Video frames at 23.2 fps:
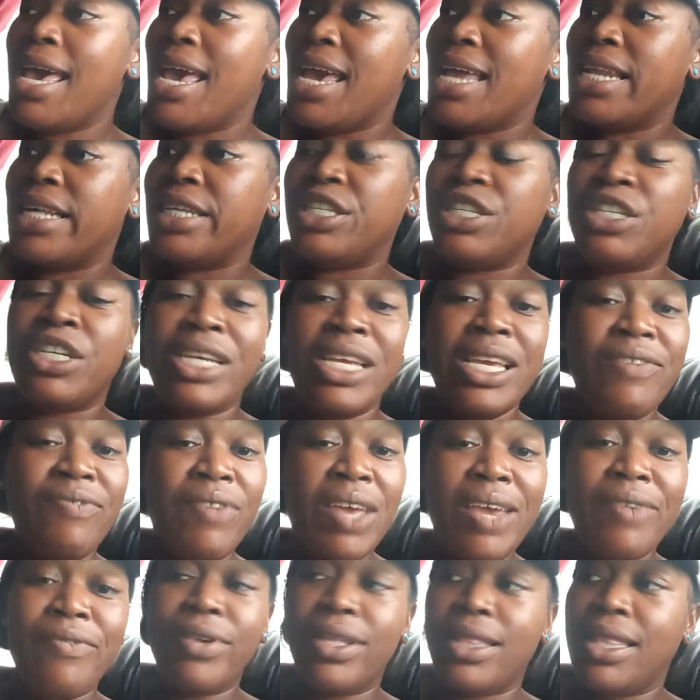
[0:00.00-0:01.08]
and achieve
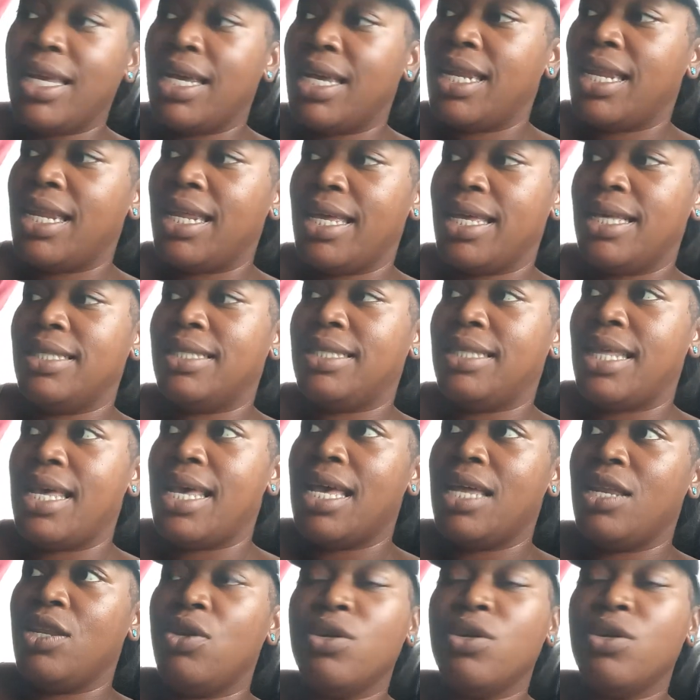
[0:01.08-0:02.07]
everything it is that